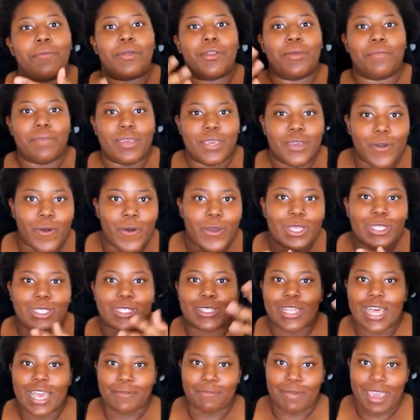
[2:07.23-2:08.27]
going to be going
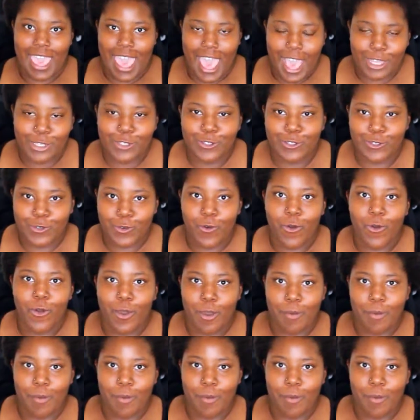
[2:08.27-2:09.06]
to like my actual school,